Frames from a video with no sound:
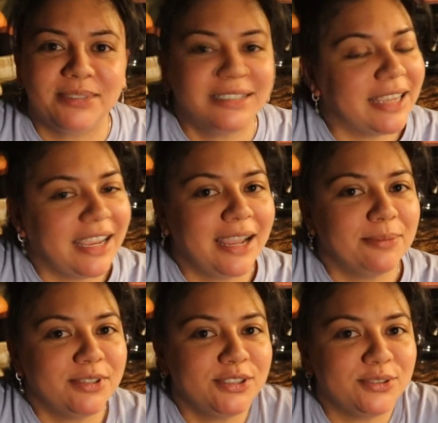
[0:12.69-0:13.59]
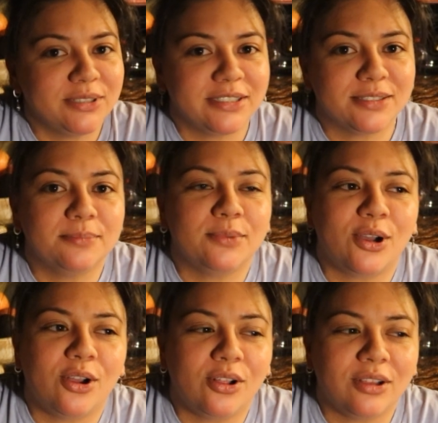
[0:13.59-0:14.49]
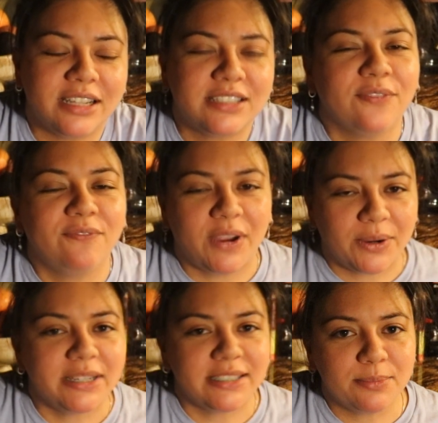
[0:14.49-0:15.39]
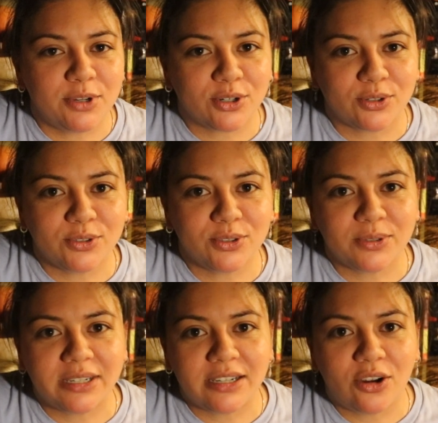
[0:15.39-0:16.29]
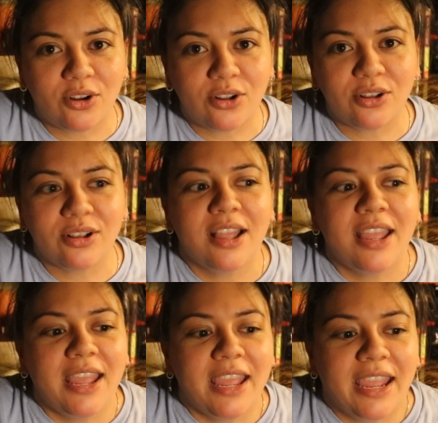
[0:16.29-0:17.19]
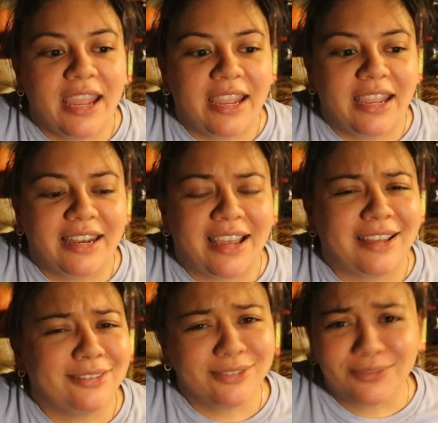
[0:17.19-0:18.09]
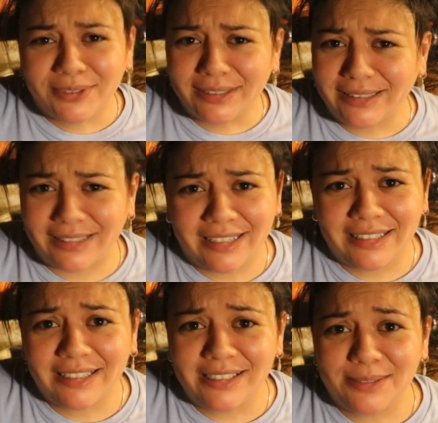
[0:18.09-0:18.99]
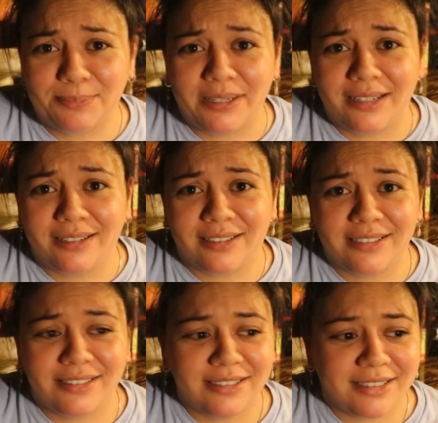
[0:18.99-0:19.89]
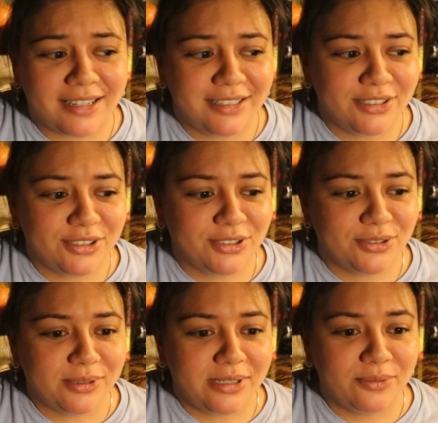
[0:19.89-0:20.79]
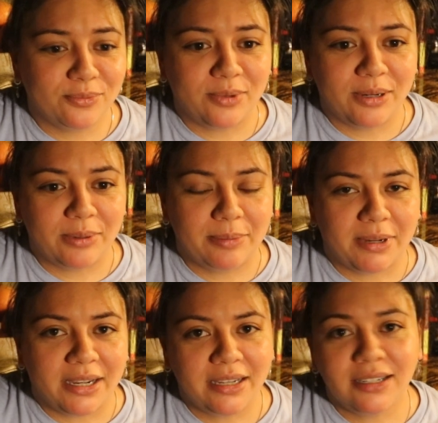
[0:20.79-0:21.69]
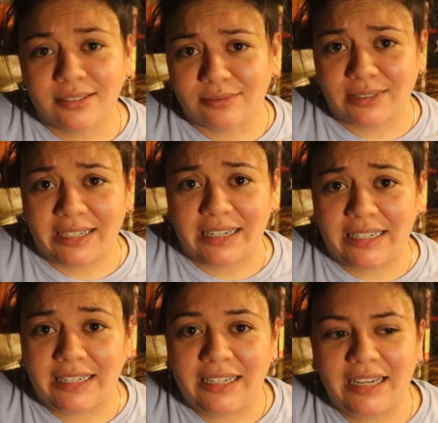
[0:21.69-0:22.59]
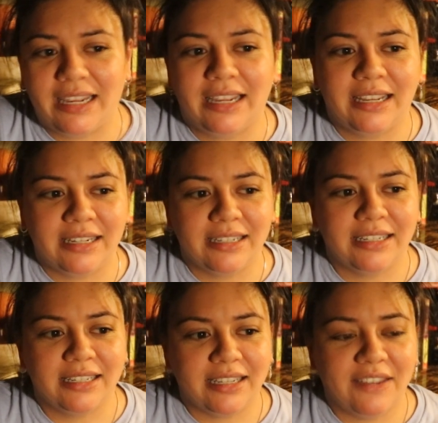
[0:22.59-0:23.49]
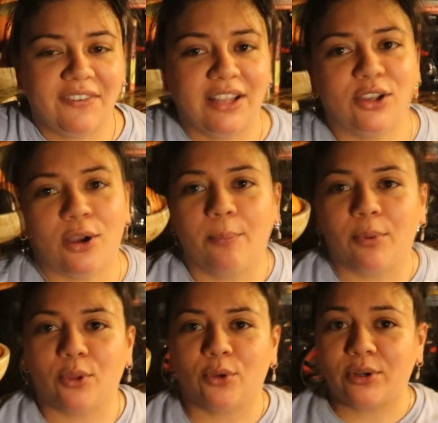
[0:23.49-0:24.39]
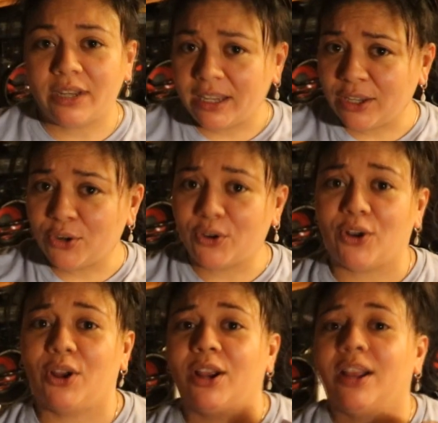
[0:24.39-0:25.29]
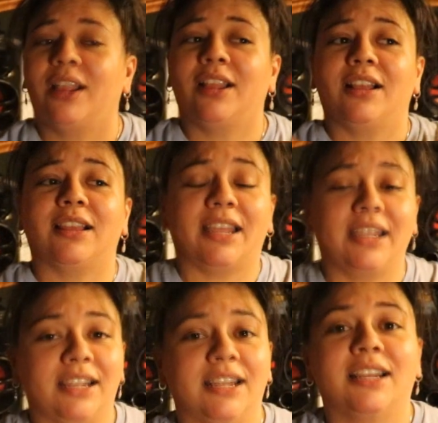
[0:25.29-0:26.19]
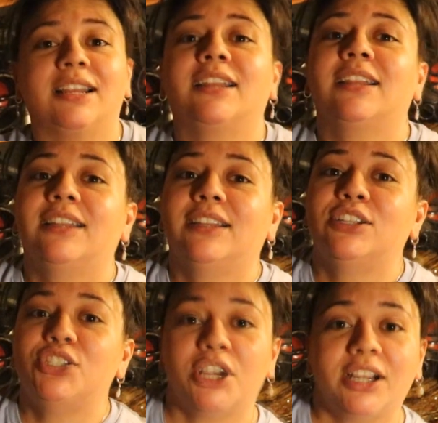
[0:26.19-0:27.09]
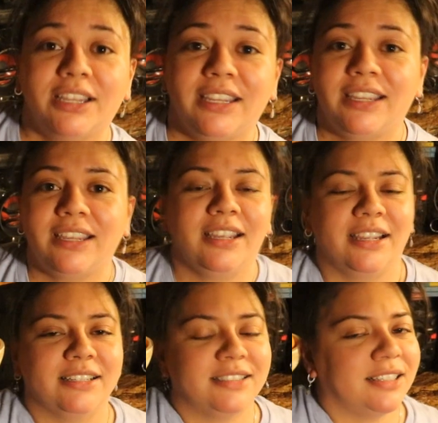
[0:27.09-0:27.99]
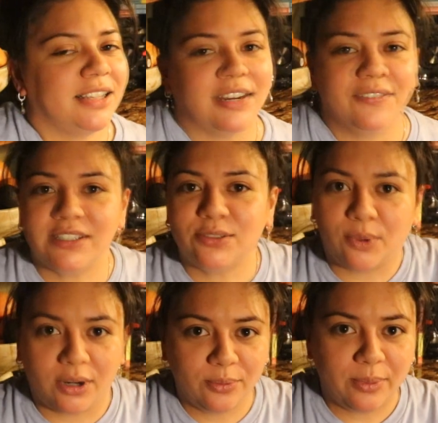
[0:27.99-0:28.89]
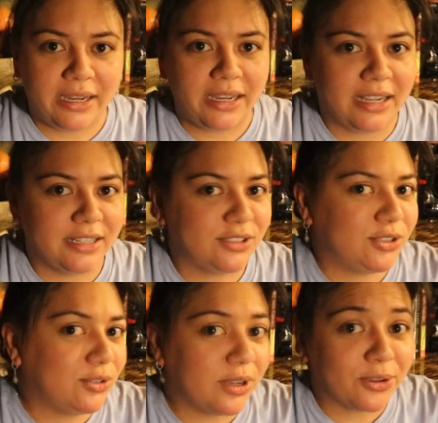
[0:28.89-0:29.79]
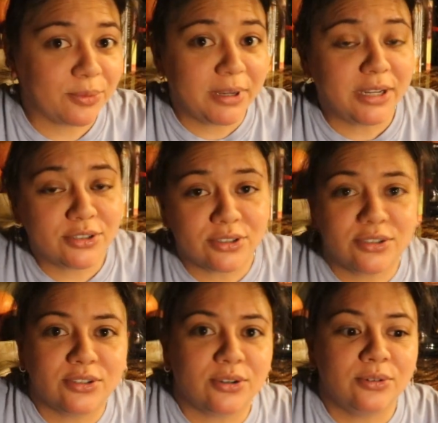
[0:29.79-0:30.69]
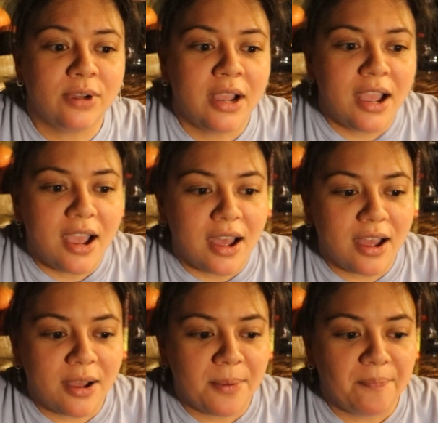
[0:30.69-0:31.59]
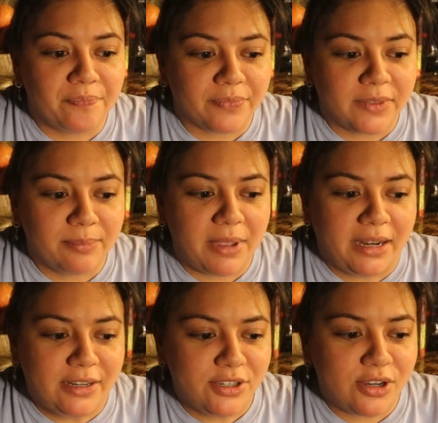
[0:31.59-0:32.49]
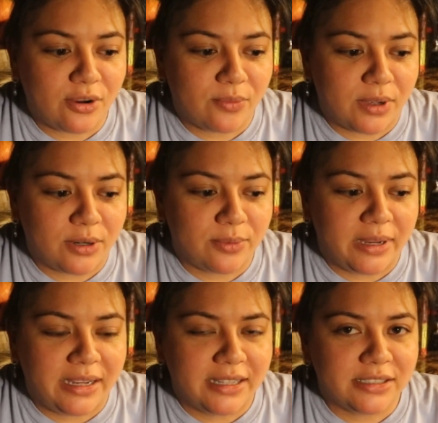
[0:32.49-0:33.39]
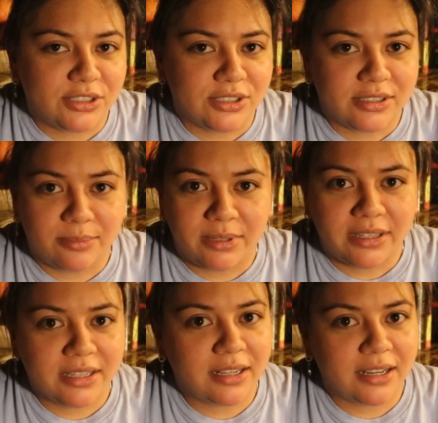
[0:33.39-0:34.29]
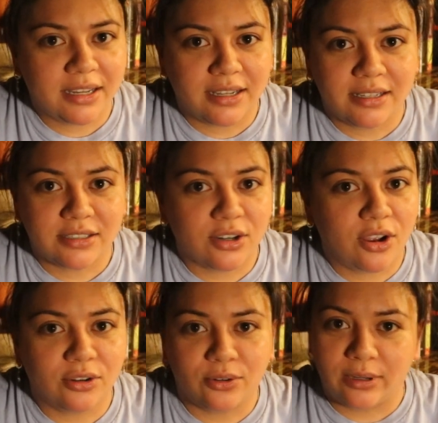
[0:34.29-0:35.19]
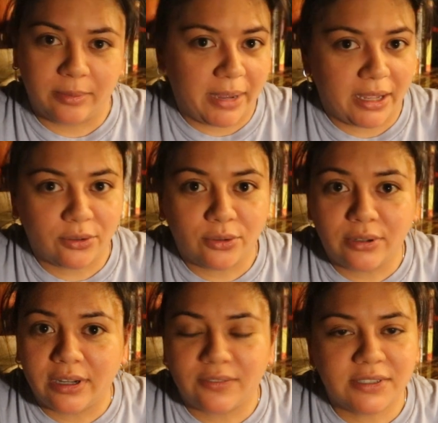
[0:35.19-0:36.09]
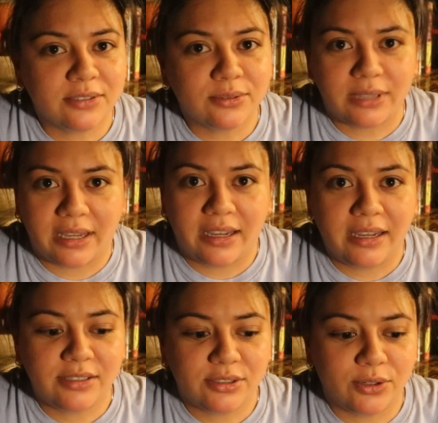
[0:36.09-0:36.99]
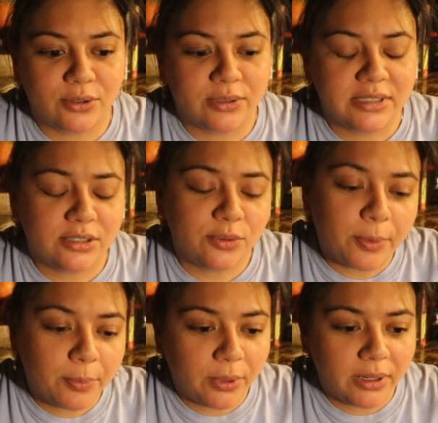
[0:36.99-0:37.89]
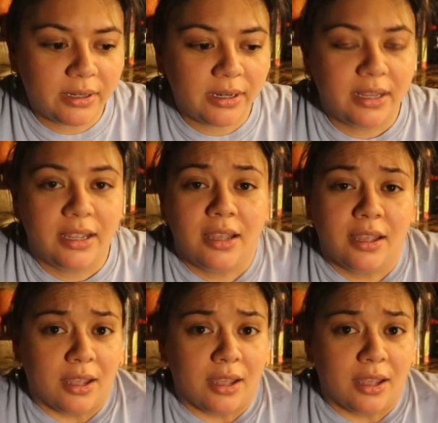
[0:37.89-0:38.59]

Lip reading: Today I'm gonna do it's a very small grocery haul, and I don't know if you're gonna like this, but this is kind of just showing what we buy and what I eat, and if I look bloated or like chunky, a lot of it's water weight, as you other PHers know. Managing our water weight is just something that like is an ongoing battle every single day, so it's super important.